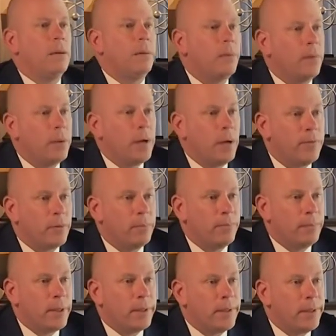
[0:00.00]
Well,
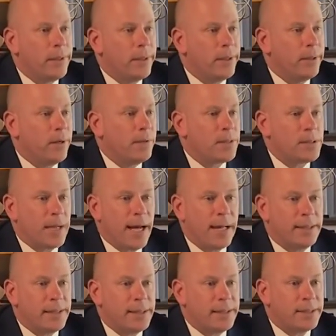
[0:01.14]
from all the
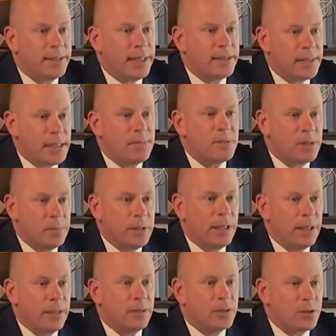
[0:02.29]
scientists, that seems to
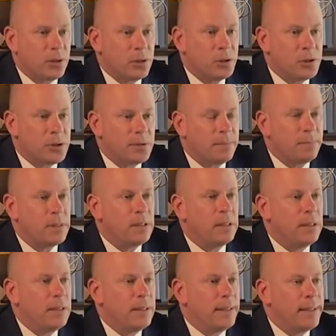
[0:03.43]
be the solution.
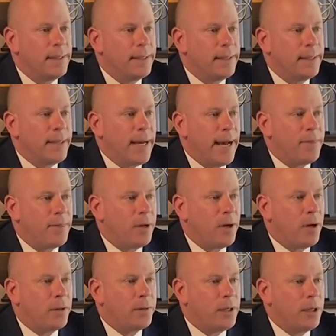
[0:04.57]
I
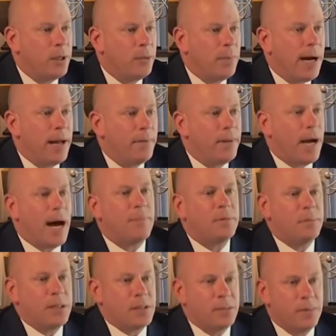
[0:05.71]
thought, the
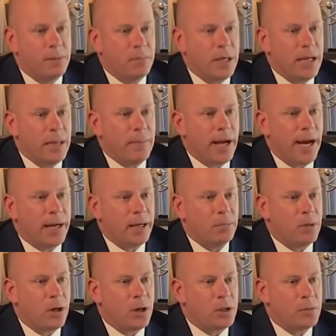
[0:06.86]
optimism in me back in
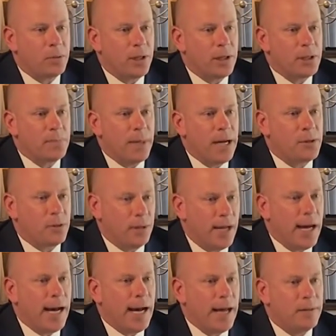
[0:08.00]
March was by
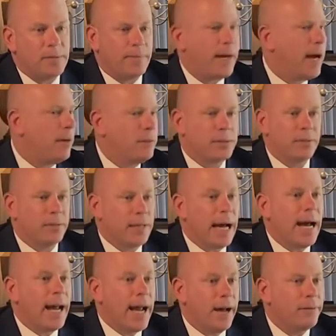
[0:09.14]
July this virus is going to
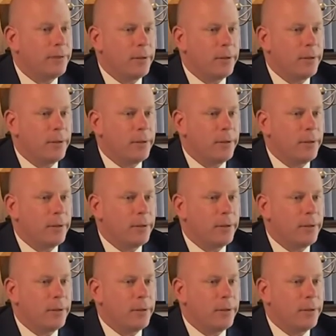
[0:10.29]
die out.